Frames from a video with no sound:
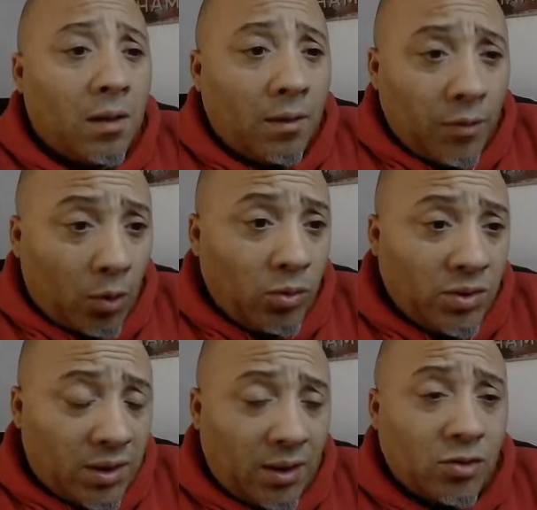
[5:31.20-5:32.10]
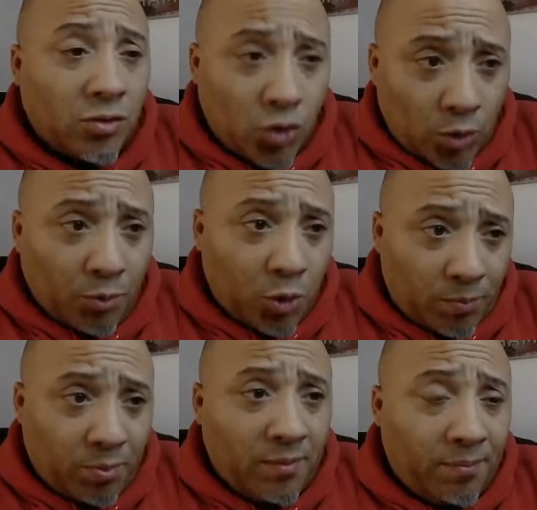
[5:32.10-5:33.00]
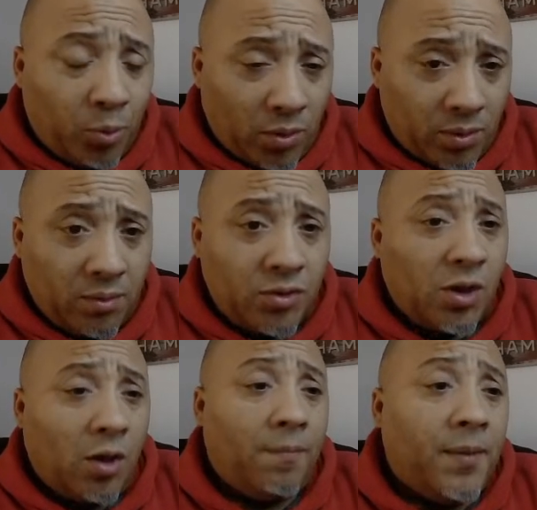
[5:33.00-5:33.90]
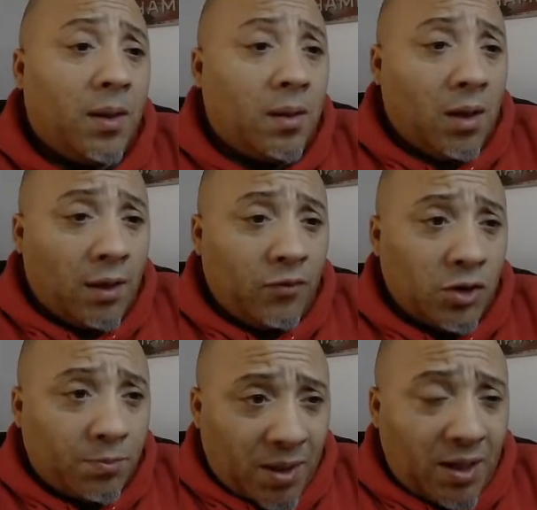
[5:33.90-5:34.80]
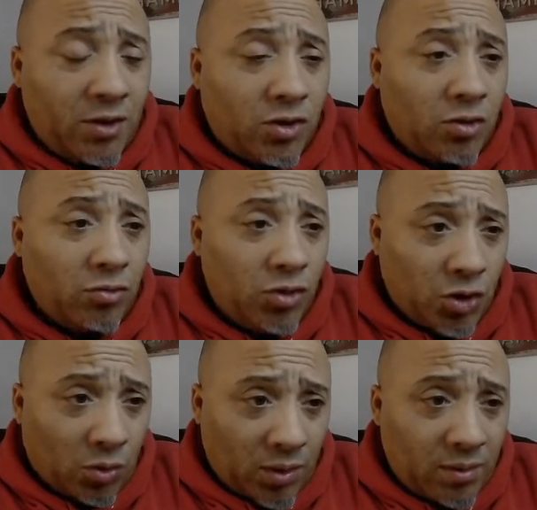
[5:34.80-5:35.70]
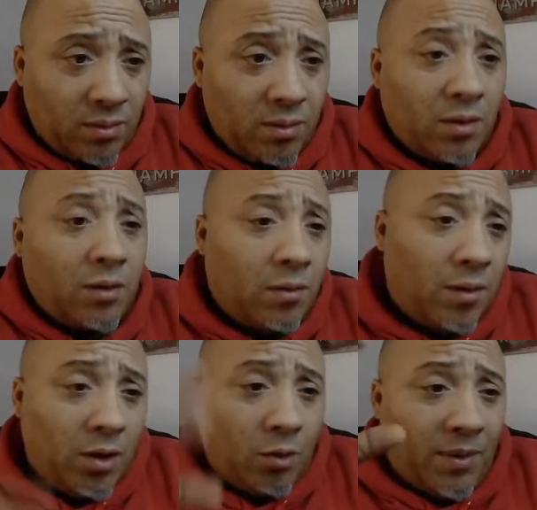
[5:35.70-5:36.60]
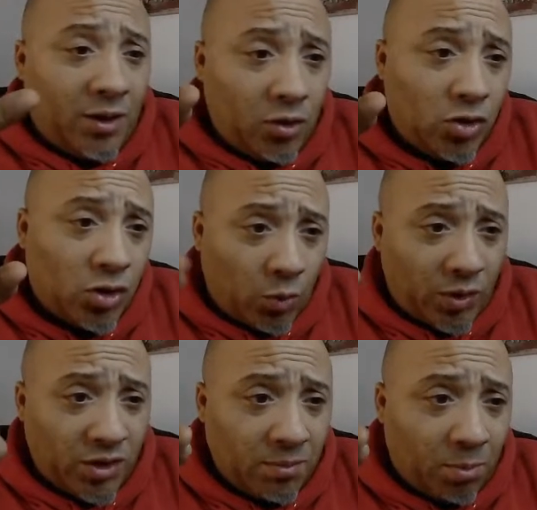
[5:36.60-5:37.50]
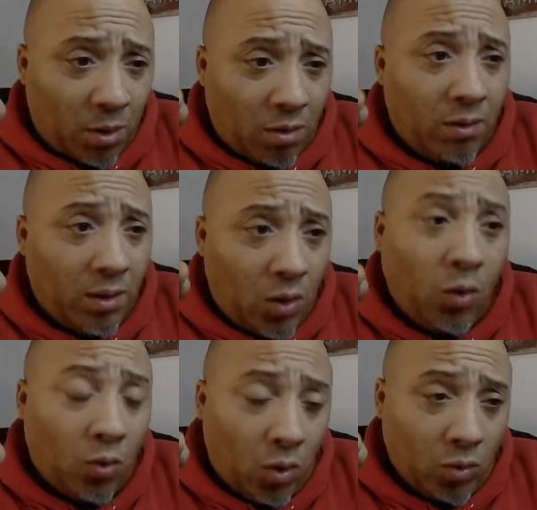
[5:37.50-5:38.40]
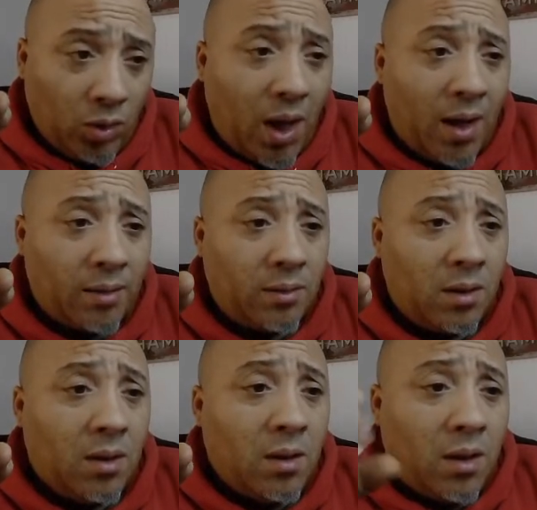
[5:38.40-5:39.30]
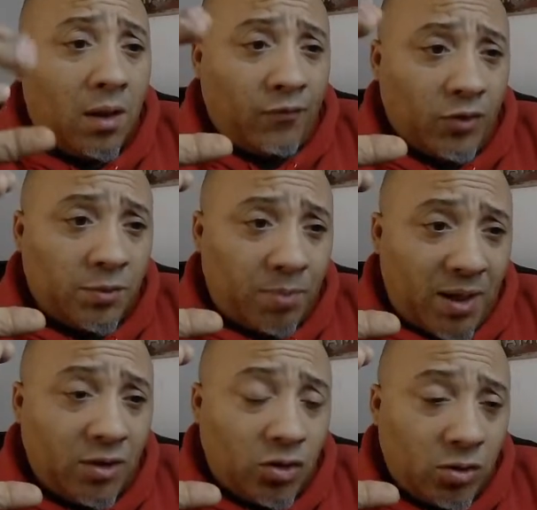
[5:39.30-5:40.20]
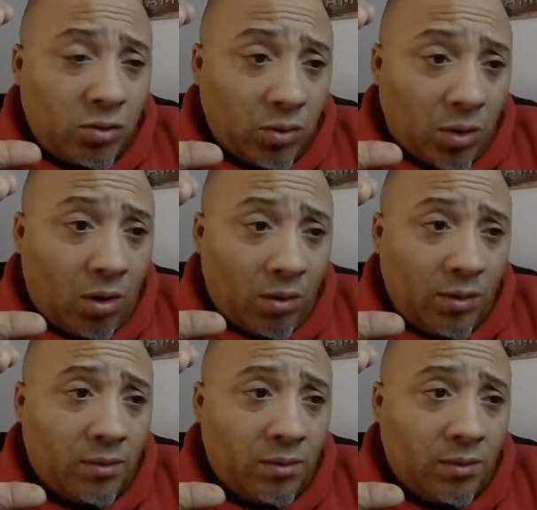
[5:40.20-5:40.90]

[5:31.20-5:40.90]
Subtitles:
Those things are super duper important. So if your span is too short, it'll make you squeeze the ball a whole lot. If your span is too long,